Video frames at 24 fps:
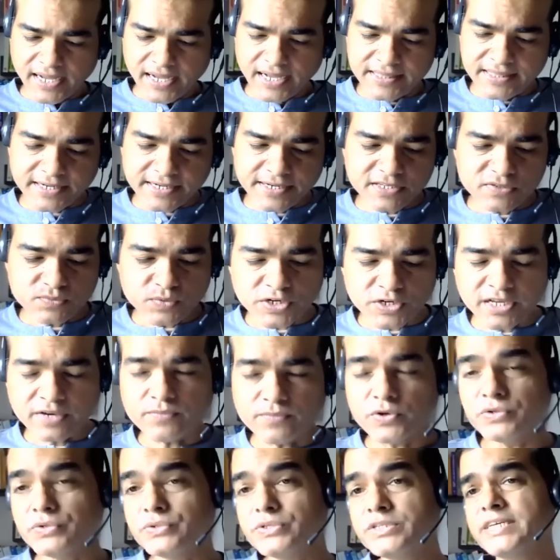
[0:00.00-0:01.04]
And that is what I
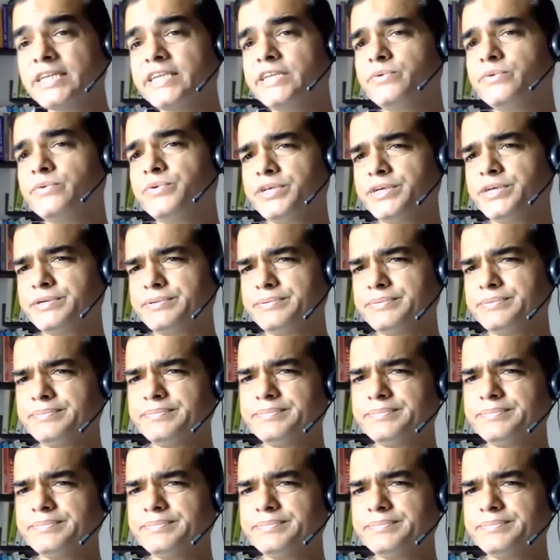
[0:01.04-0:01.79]
want to tell you here.